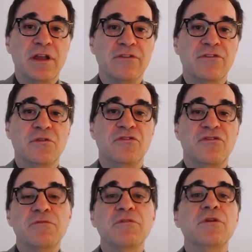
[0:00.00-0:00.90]
and so it's
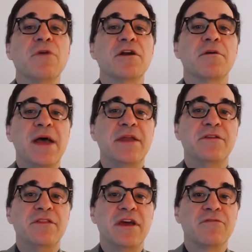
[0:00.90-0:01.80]
generally
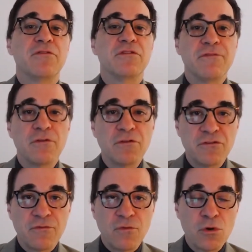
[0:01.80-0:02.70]
recommended that for the
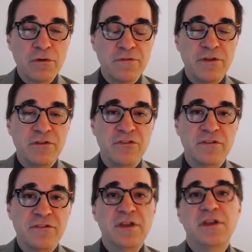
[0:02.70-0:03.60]
first 4
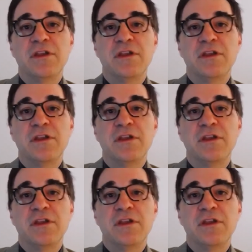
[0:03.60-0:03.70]
infusions